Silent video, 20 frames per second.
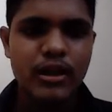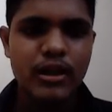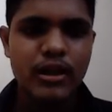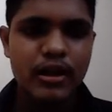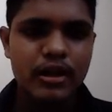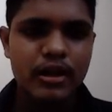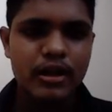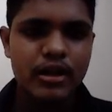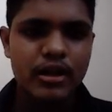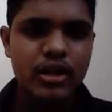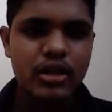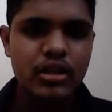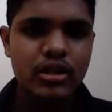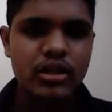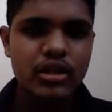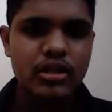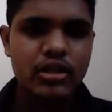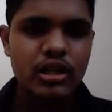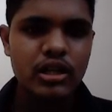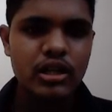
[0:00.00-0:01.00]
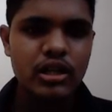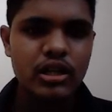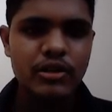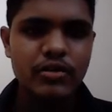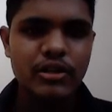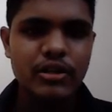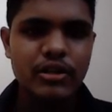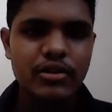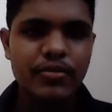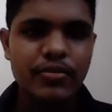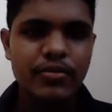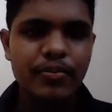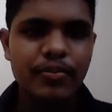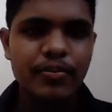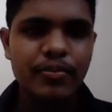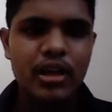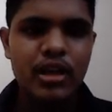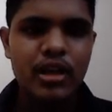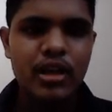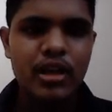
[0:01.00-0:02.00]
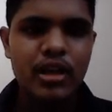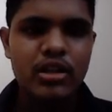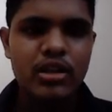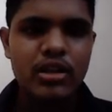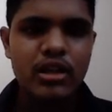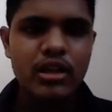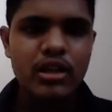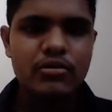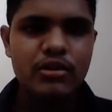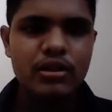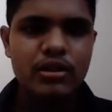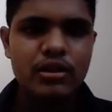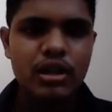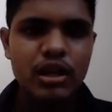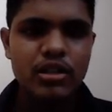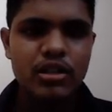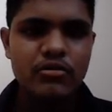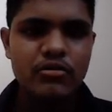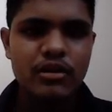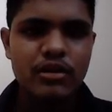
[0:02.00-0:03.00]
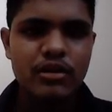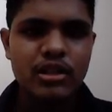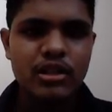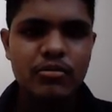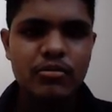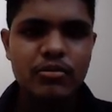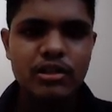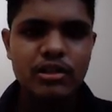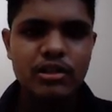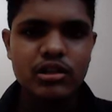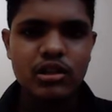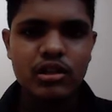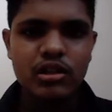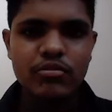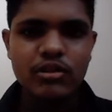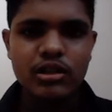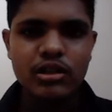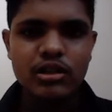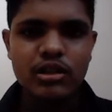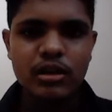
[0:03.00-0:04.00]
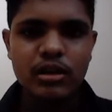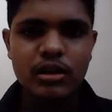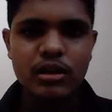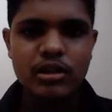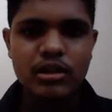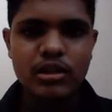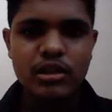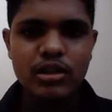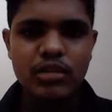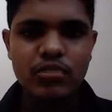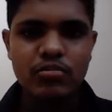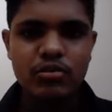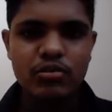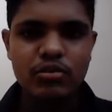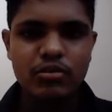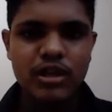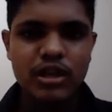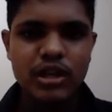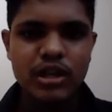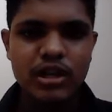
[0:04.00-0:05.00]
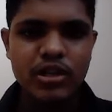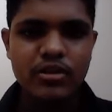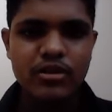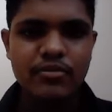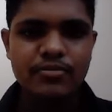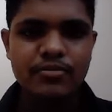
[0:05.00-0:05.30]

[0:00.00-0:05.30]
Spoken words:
done in this experiment. Then explain the operation of a capacitor input filter.